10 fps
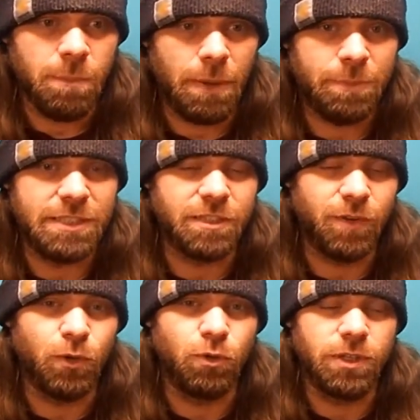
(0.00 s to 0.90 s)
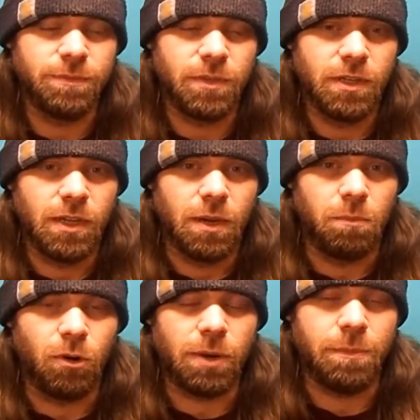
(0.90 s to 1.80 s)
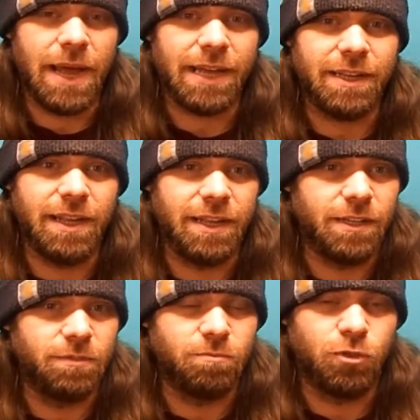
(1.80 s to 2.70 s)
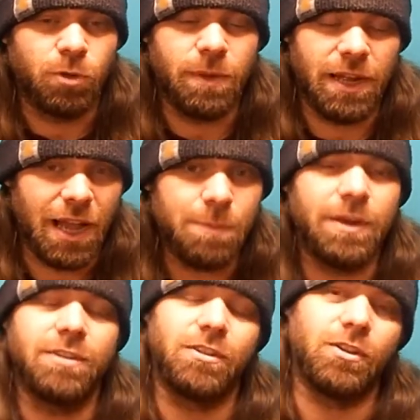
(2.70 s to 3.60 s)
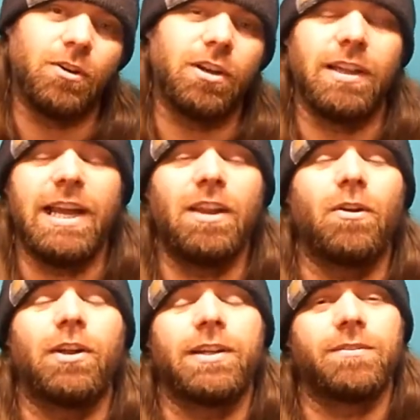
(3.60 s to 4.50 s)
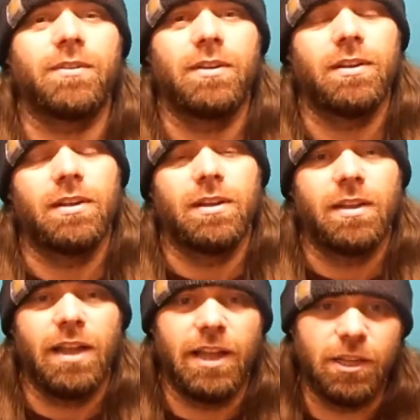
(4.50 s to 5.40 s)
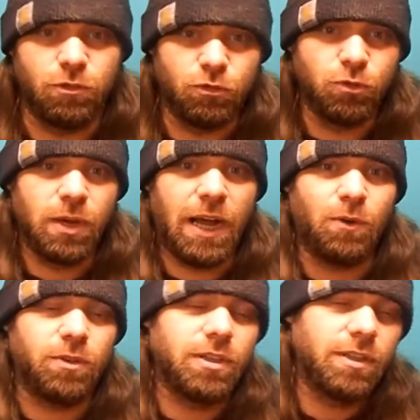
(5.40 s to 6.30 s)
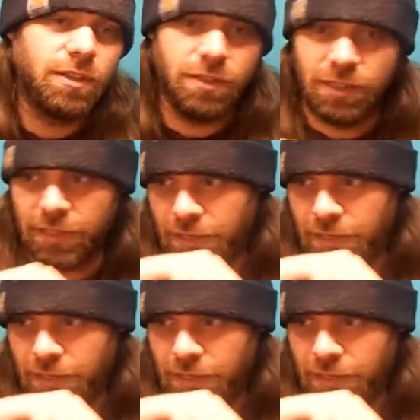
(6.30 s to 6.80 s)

piece of oak, brought it back and took my Ibanez guitar, laid it on it, and drew out the